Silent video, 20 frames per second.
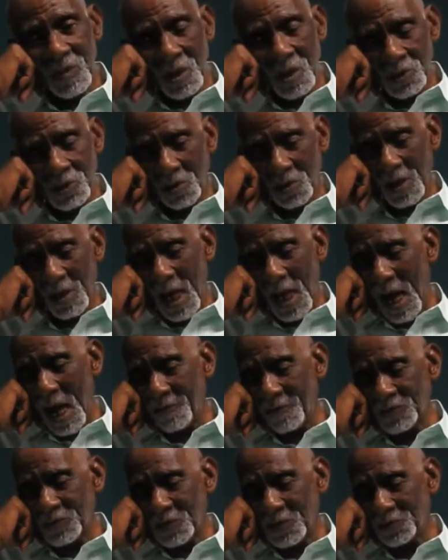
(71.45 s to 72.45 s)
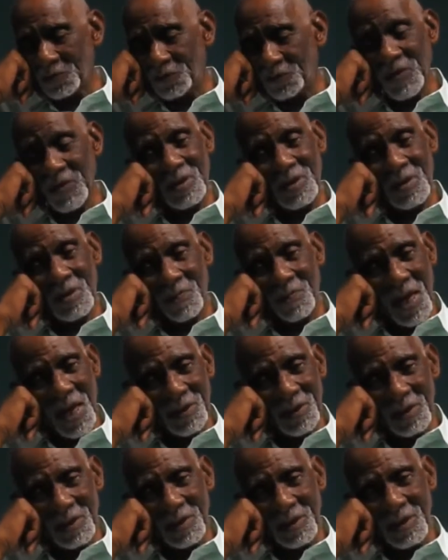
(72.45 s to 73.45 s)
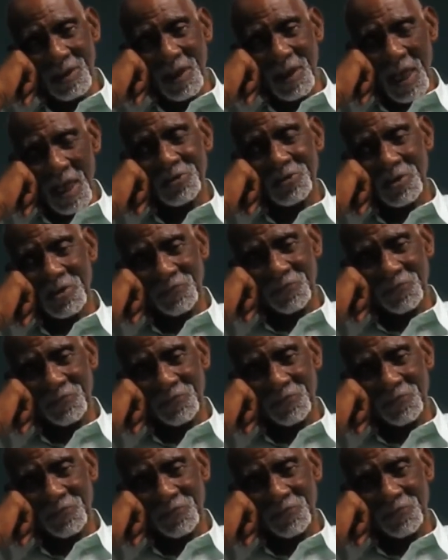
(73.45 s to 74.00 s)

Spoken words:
You're going to have to feed the body electric